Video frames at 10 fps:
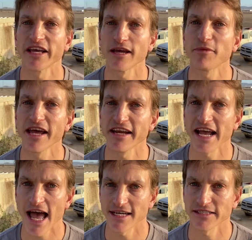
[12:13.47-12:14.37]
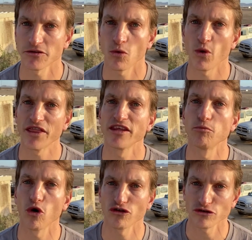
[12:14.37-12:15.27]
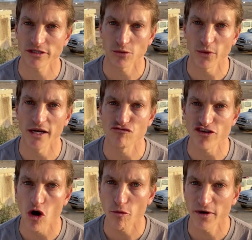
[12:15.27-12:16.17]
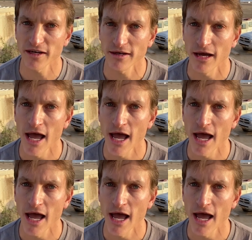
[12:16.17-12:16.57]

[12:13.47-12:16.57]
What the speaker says: I keep getting asked when the borders will reopen,